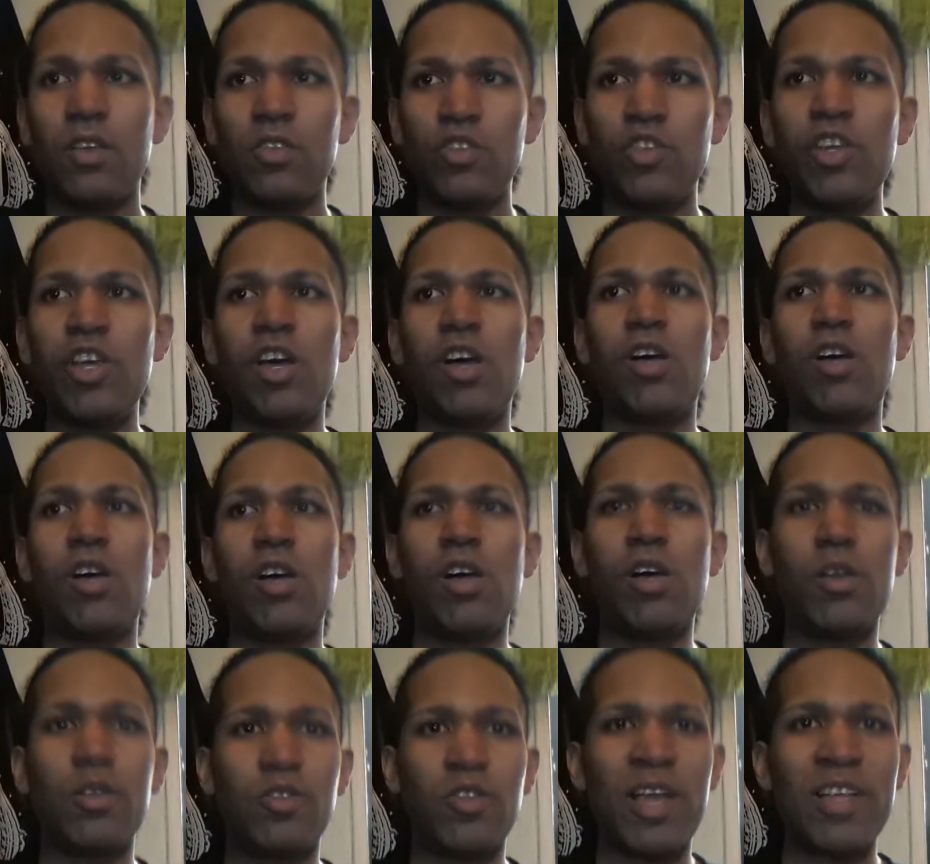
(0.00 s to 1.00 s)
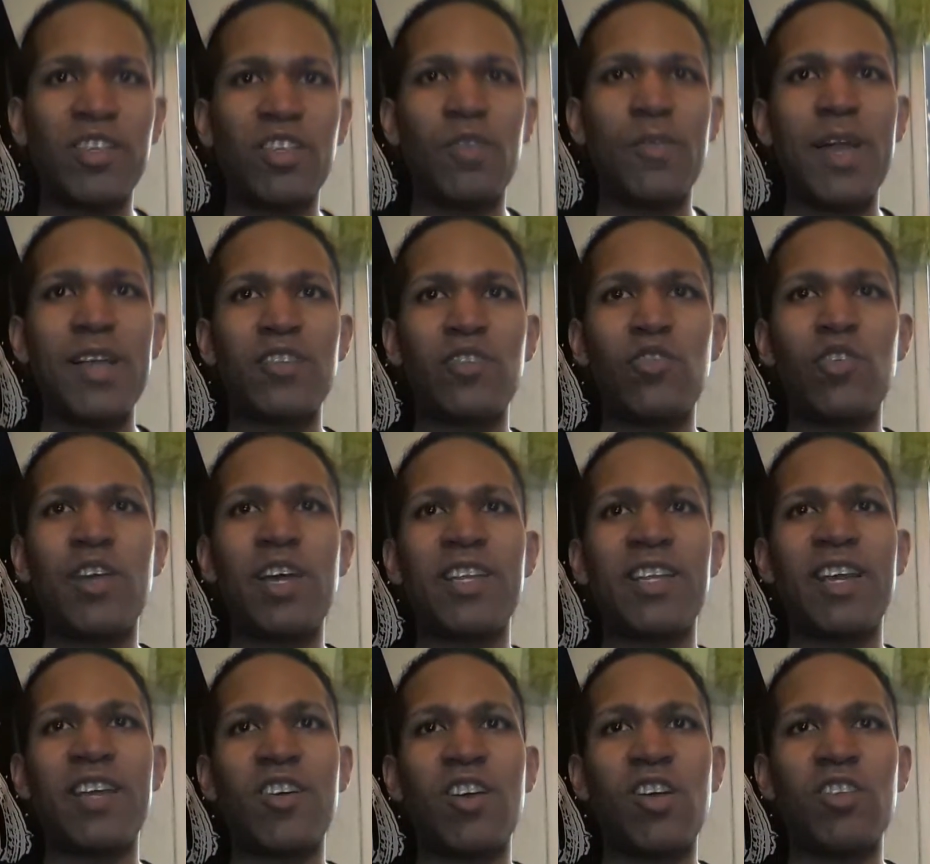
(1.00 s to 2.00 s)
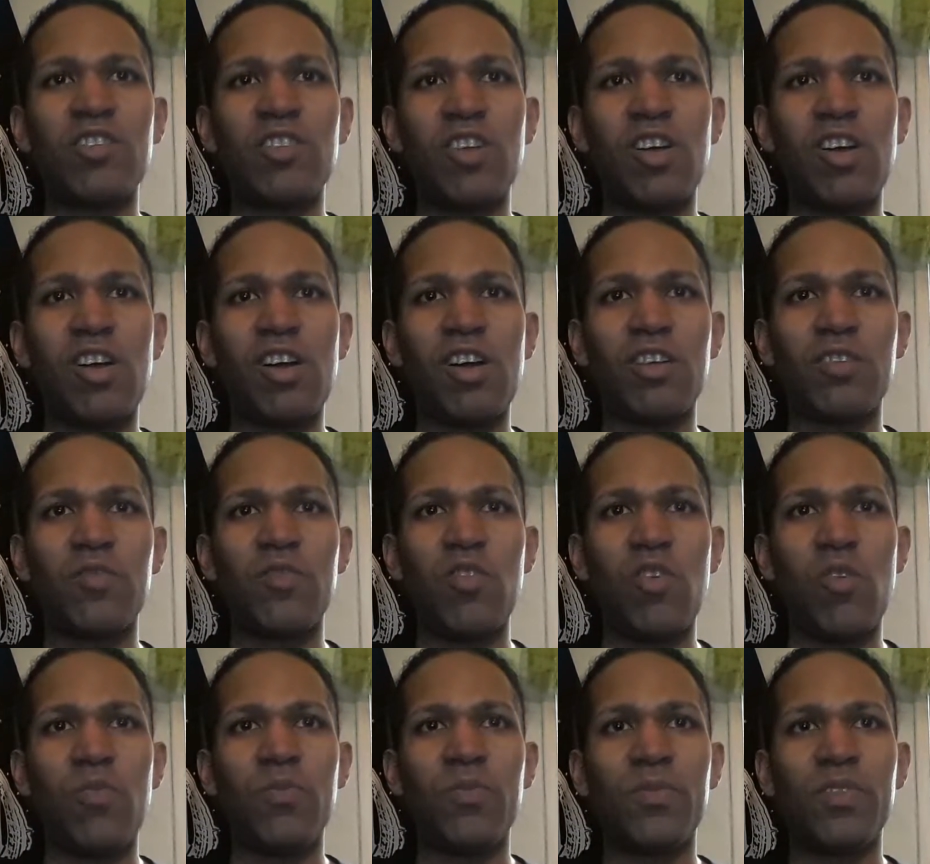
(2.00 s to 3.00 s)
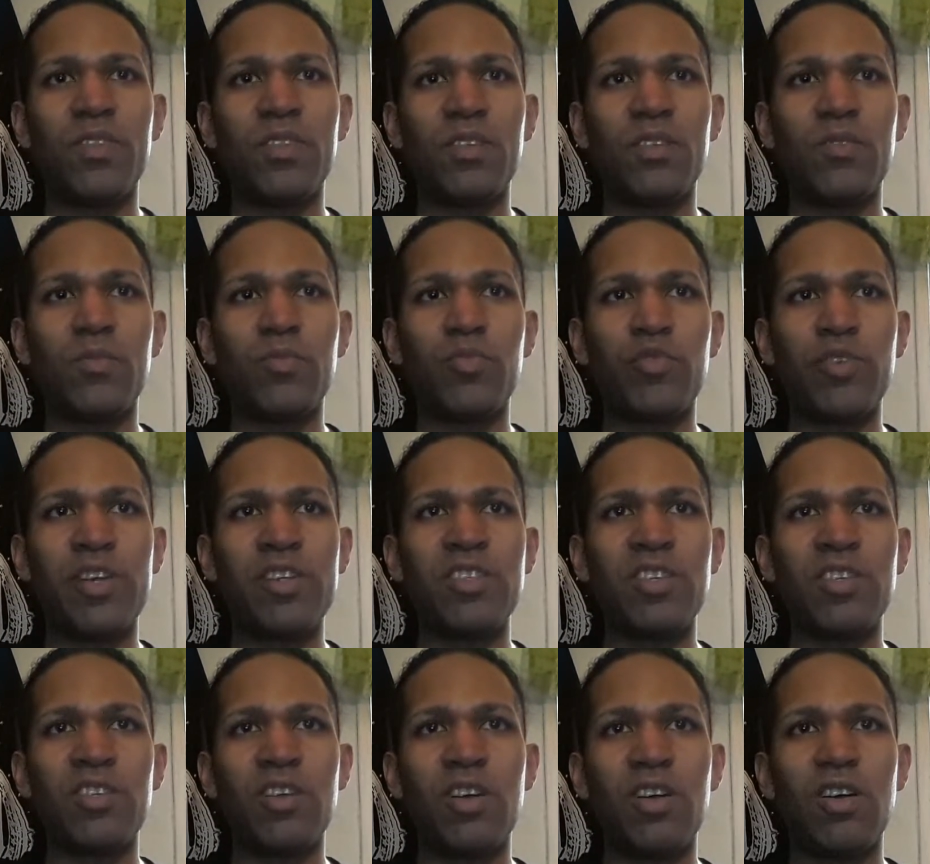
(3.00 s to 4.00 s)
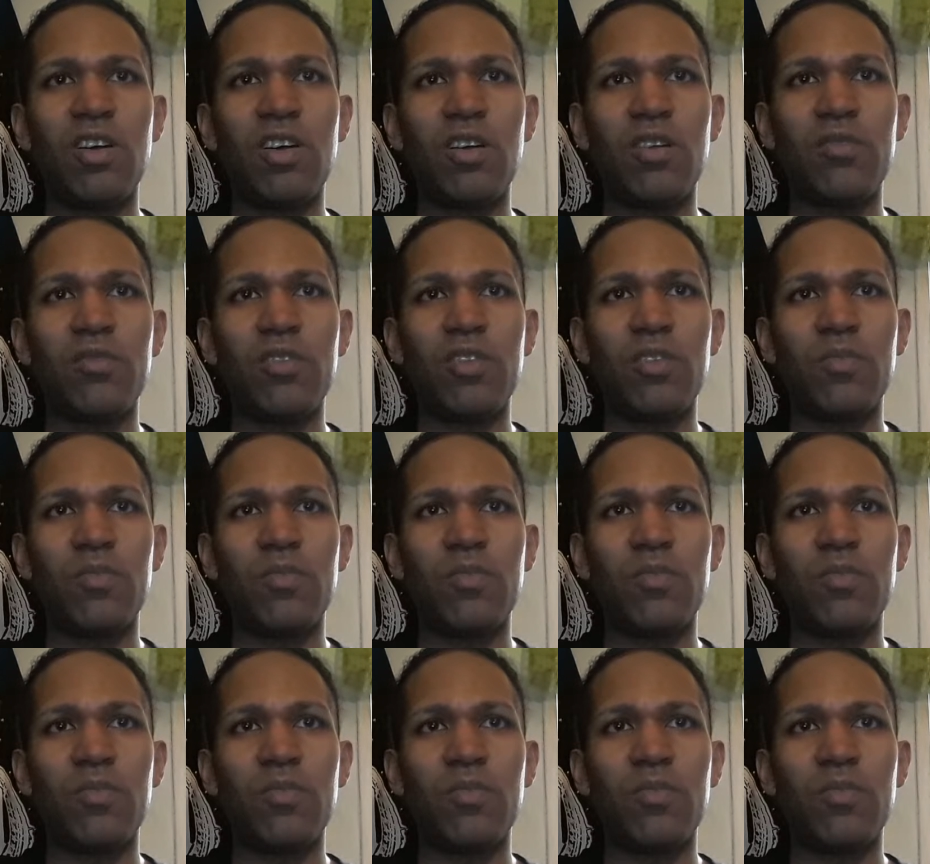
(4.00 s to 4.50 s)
So yeah, uh, so after the match, you got the icons, uh, you know, praising uh